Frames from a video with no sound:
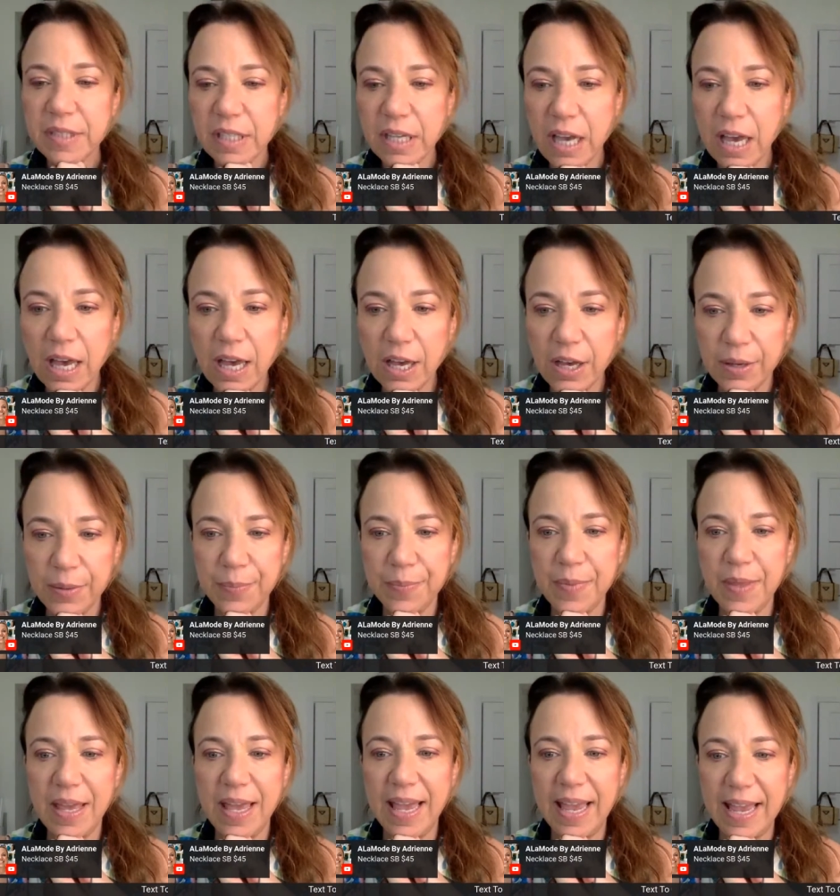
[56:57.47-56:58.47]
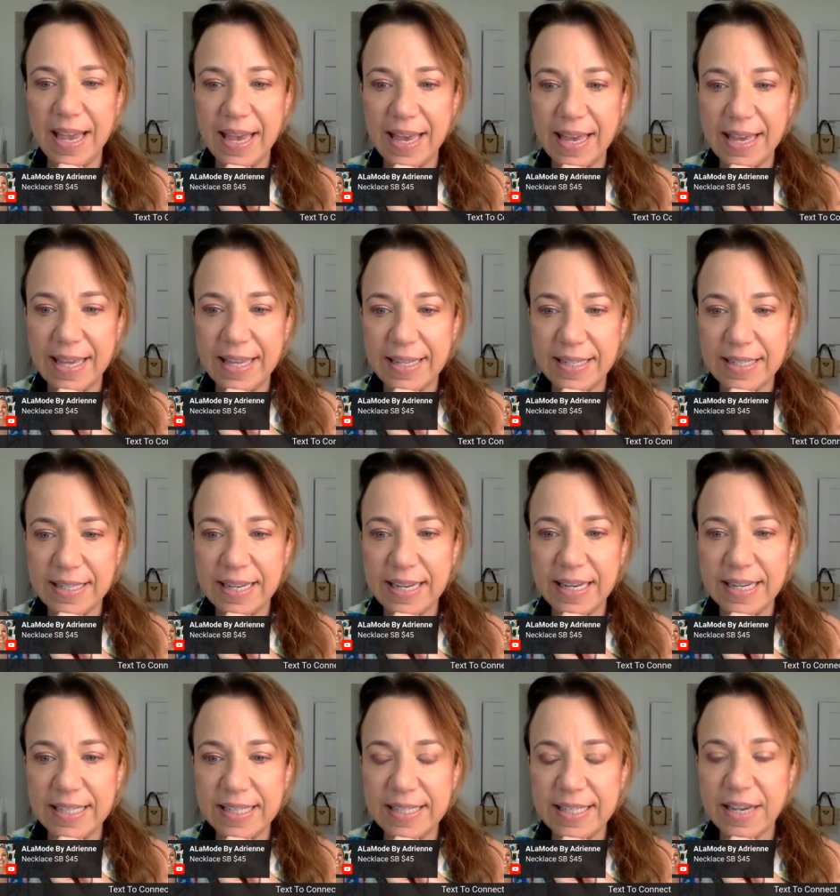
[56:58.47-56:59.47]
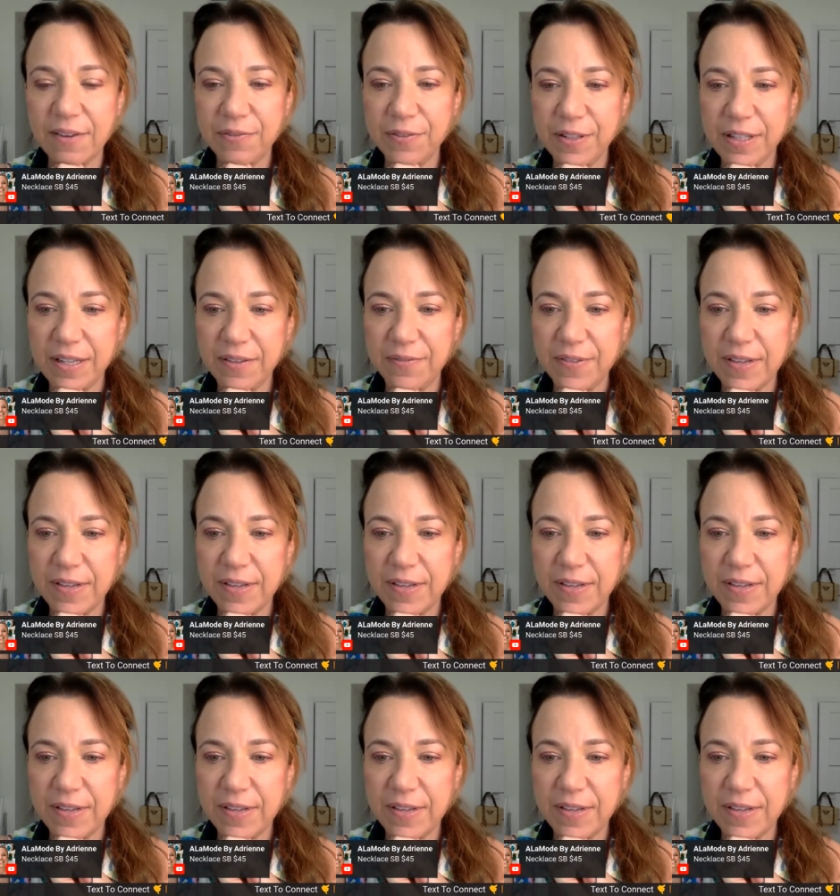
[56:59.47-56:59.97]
Um, and it is definitely